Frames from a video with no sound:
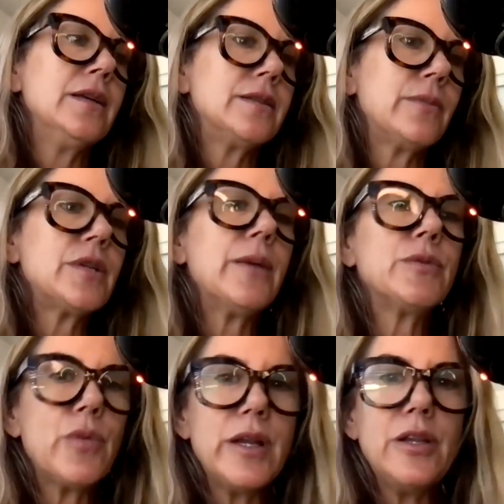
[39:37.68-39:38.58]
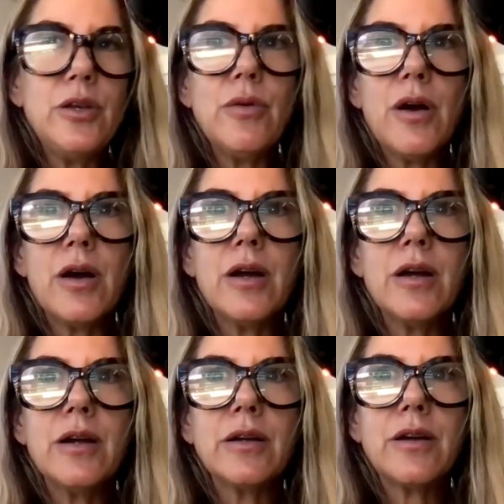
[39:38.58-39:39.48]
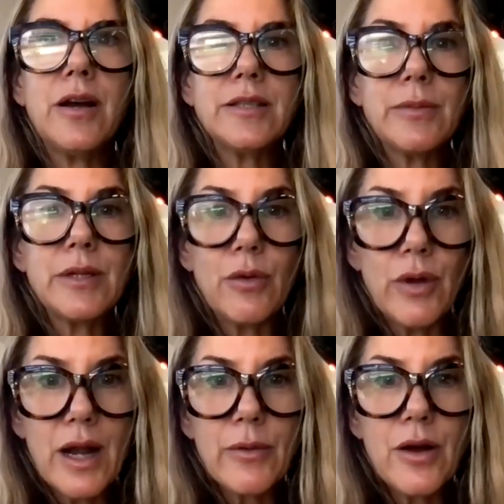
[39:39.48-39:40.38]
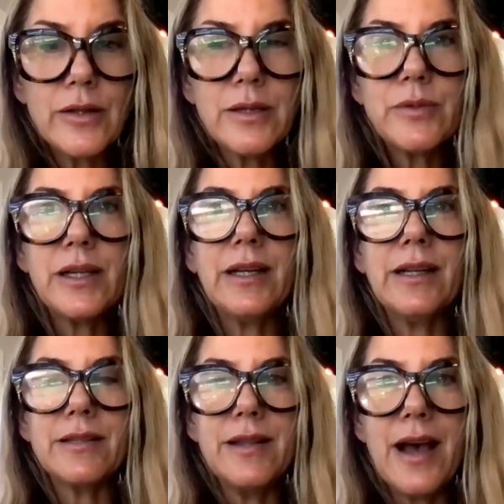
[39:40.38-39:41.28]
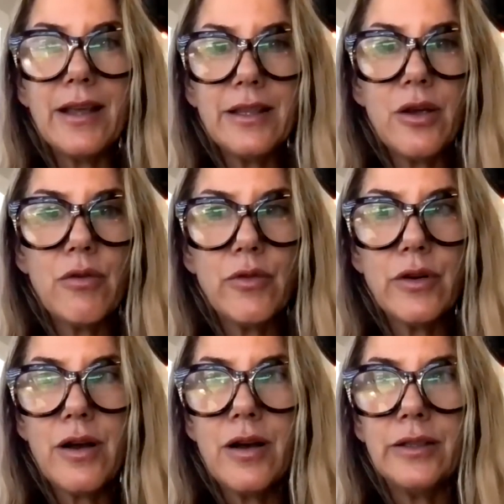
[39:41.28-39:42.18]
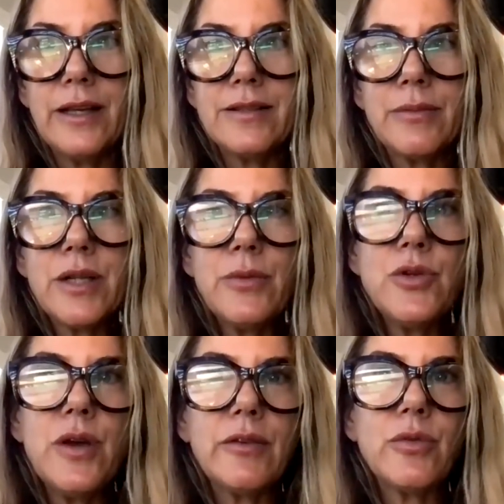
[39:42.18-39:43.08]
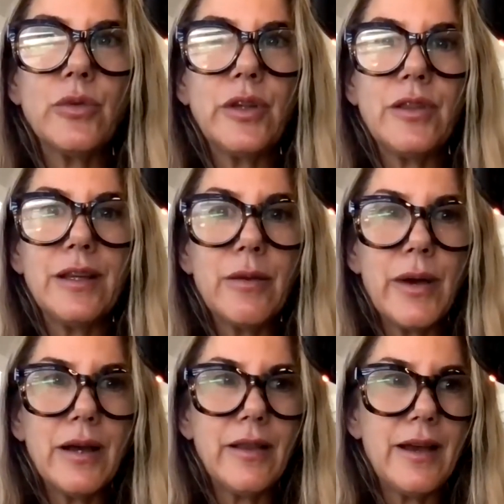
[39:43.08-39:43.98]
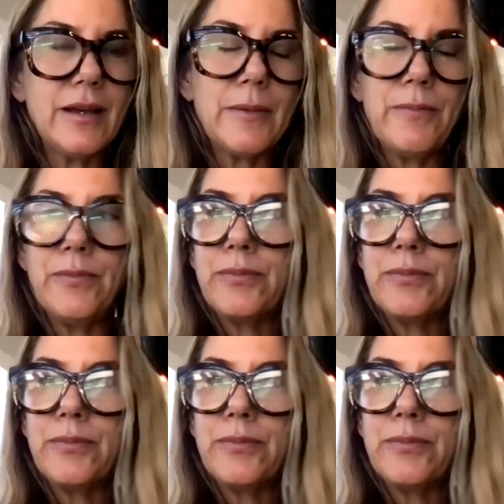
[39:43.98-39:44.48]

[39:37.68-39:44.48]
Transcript: sometimes when you are concepting, when I'm concepting and it's not the overt holiday, sometimes you have to really think about like,